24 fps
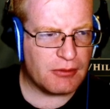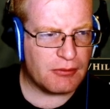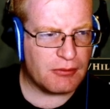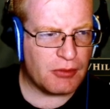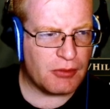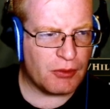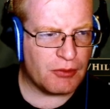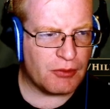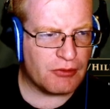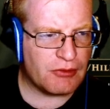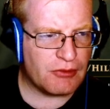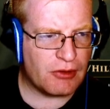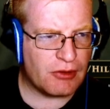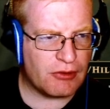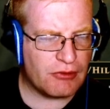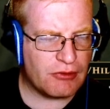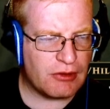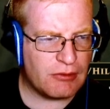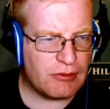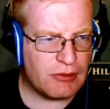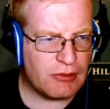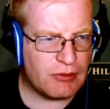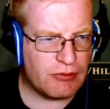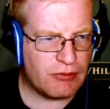Bonus cards
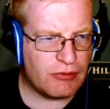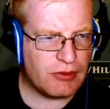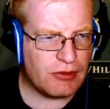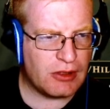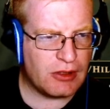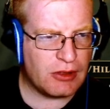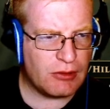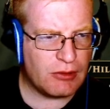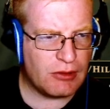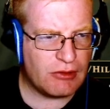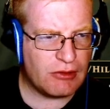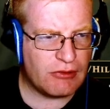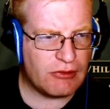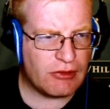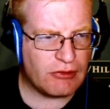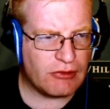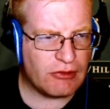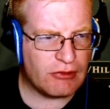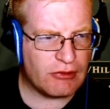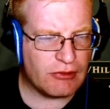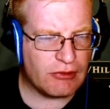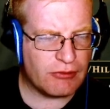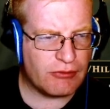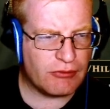give you free units, such
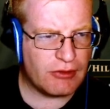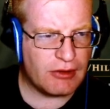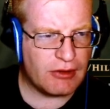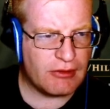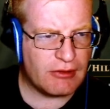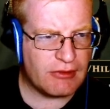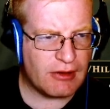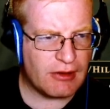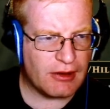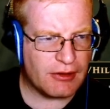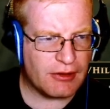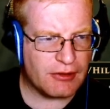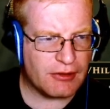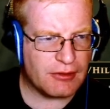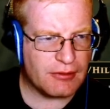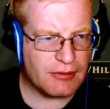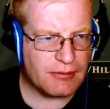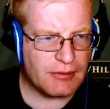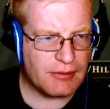as a free settler.